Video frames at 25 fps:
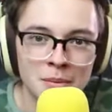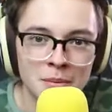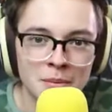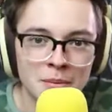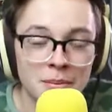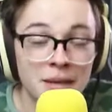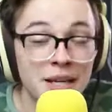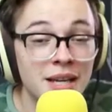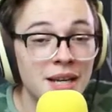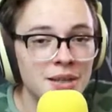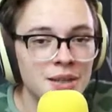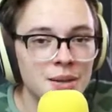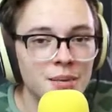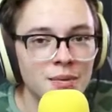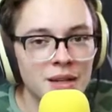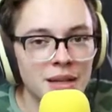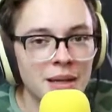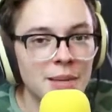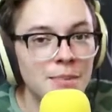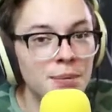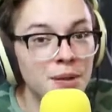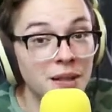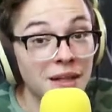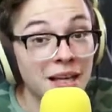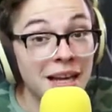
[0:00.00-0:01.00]
Because of the
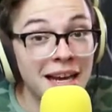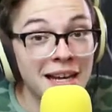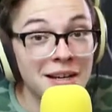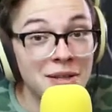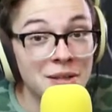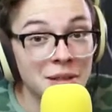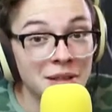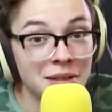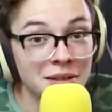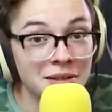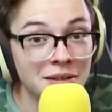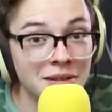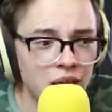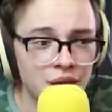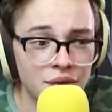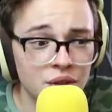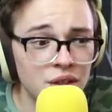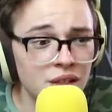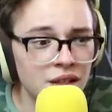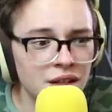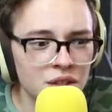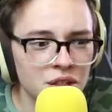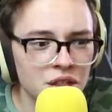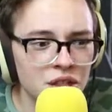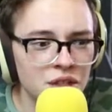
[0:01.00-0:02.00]
implication. If she
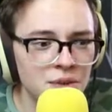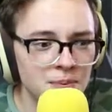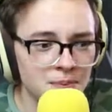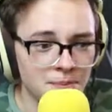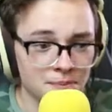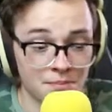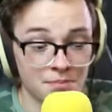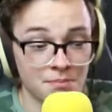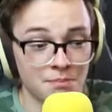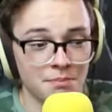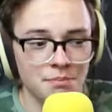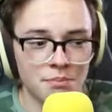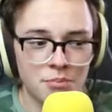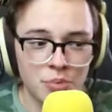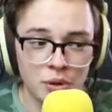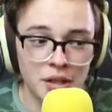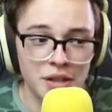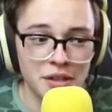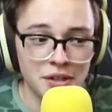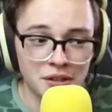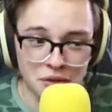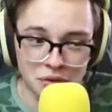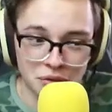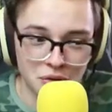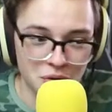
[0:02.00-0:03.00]
does, she's pretty
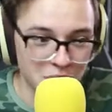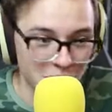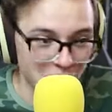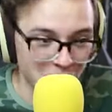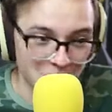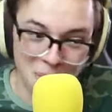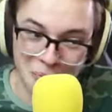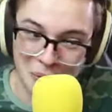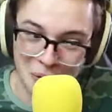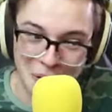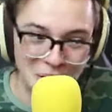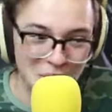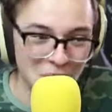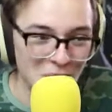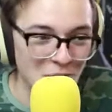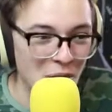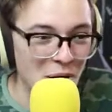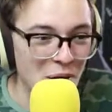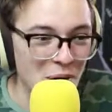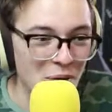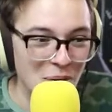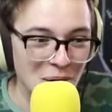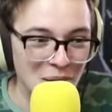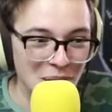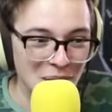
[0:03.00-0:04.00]

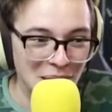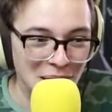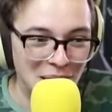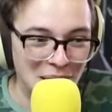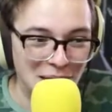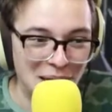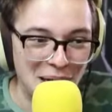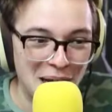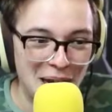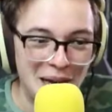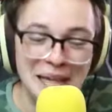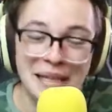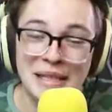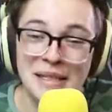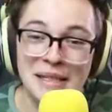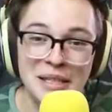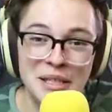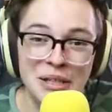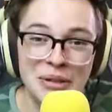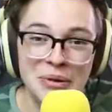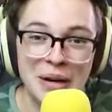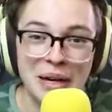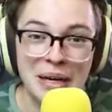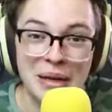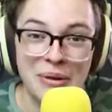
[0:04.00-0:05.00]
strong-willed and not into
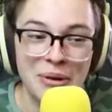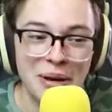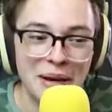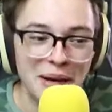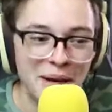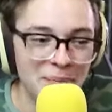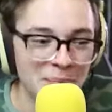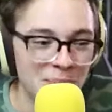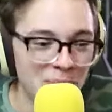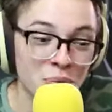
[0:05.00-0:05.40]
you anyway.